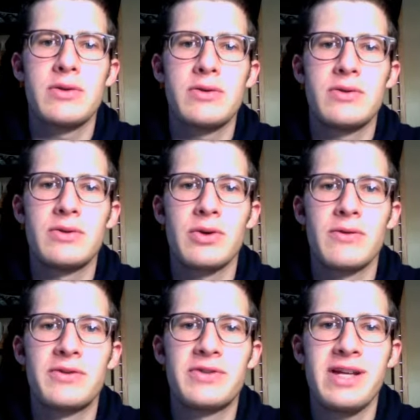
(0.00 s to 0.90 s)
sort
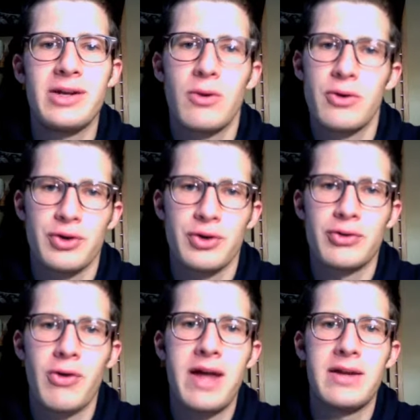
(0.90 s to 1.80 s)
of see a larger
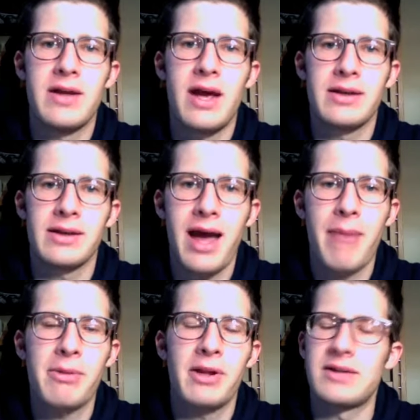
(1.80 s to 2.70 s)
trend and
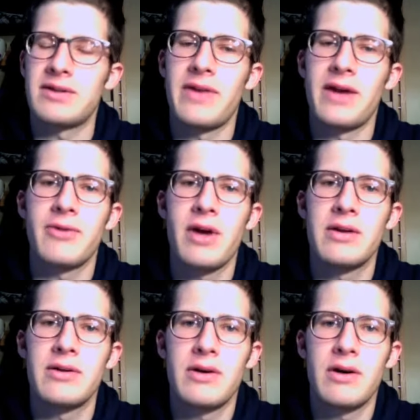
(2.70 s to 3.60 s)
capitalize on that
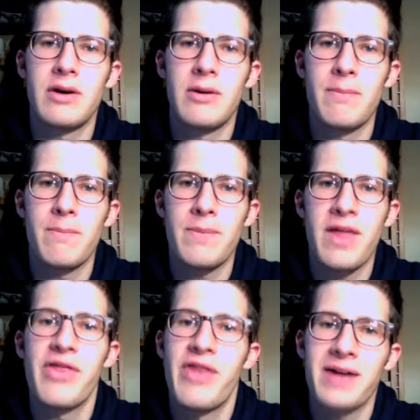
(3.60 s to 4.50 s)
trend,
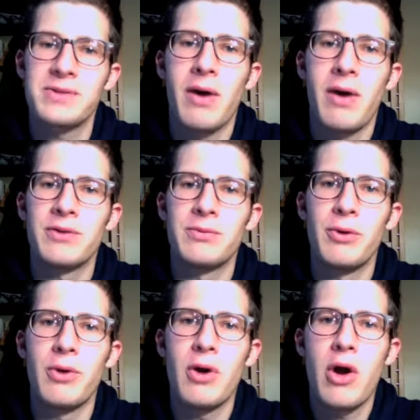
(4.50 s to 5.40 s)
that's
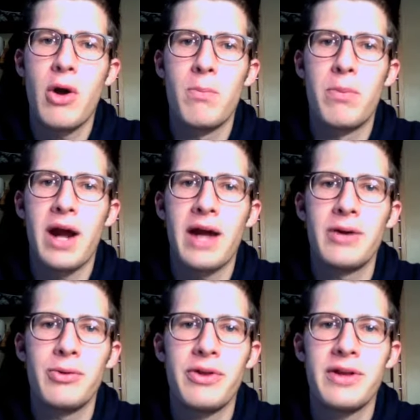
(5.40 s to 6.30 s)
possible. But I
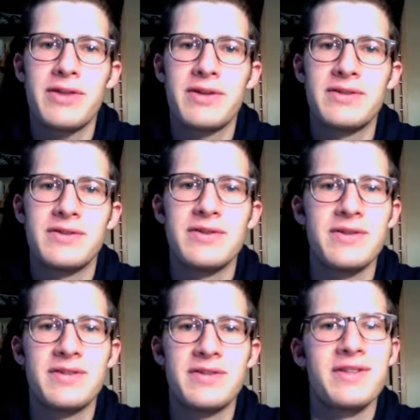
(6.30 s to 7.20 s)
don't think this
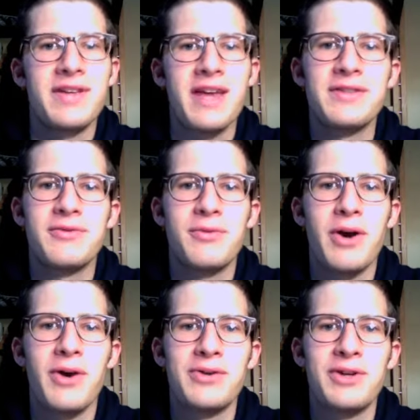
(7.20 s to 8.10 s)
is the case of
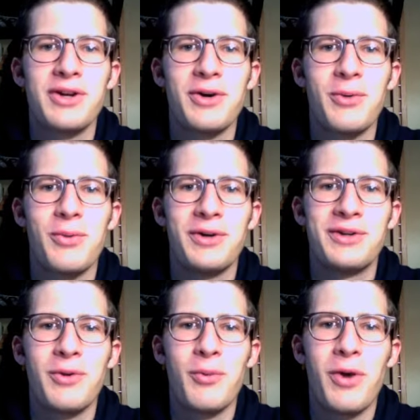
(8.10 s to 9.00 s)
where
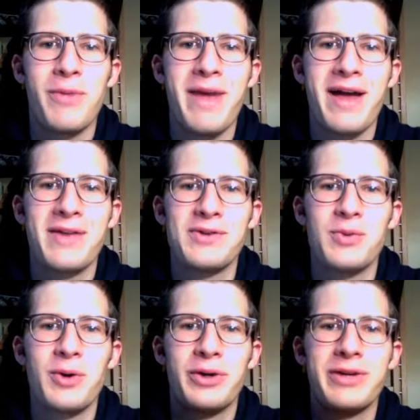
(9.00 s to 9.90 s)
one man's
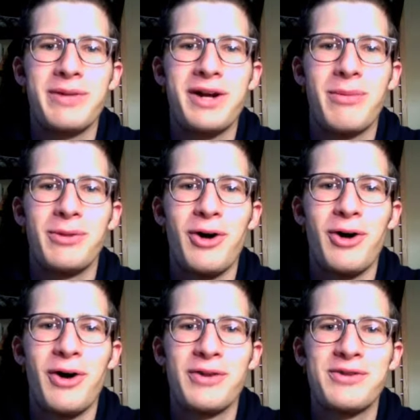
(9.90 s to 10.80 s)
will can become
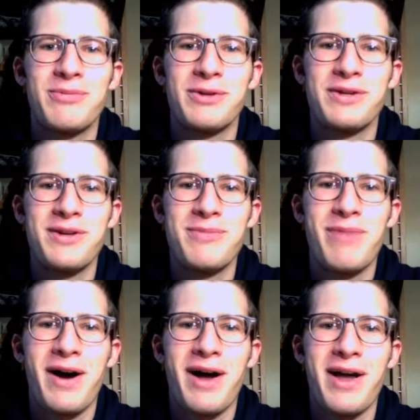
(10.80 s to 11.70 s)
law simply
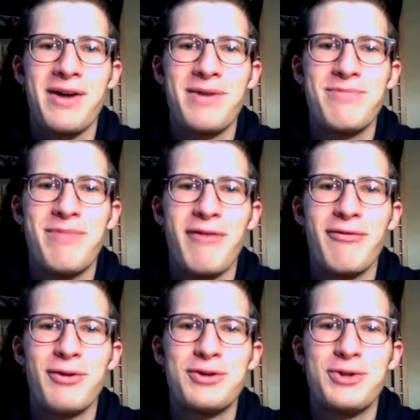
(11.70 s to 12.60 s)
by
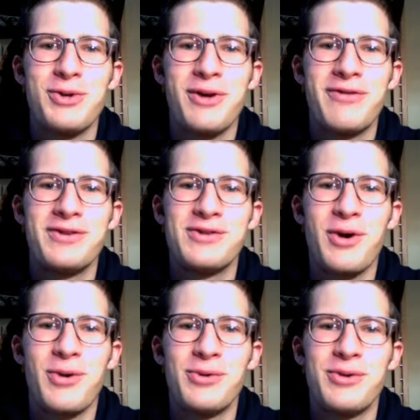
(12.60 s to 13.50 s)
virtue of his
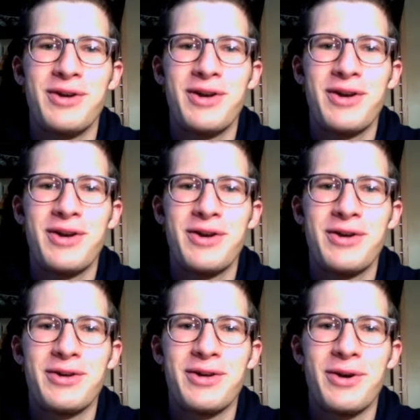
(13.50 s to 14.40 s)
own
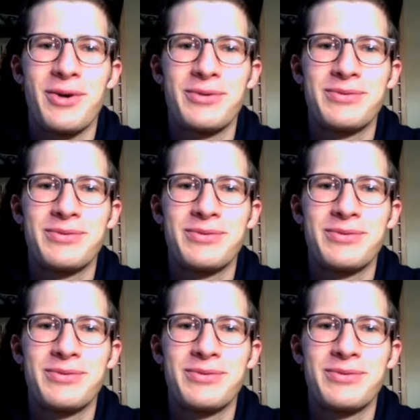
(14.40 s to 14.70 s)
you know